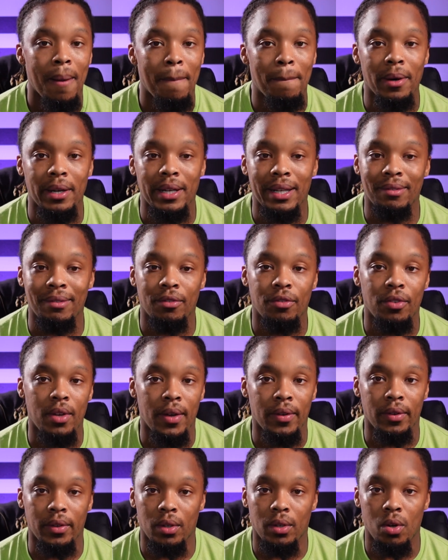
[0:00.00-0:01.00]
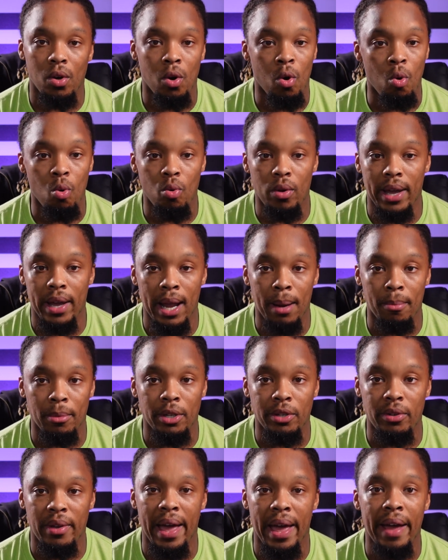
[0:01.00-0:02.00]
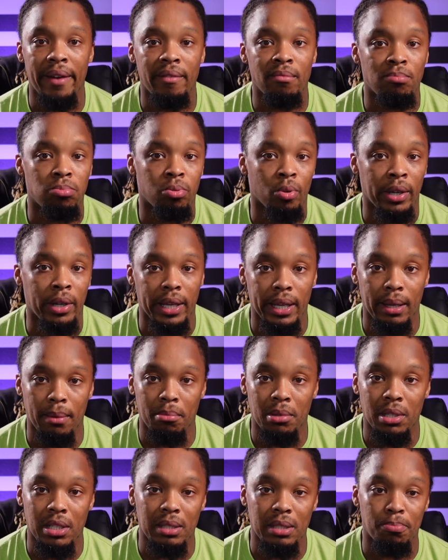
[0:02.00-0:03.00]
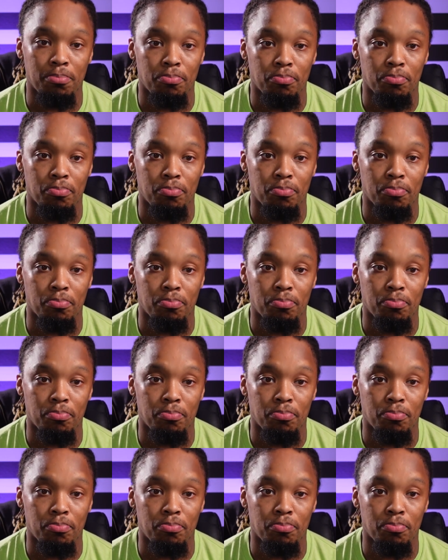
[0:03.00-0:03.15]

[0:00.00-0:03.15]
but even if you have an old camera that you have, bring it, because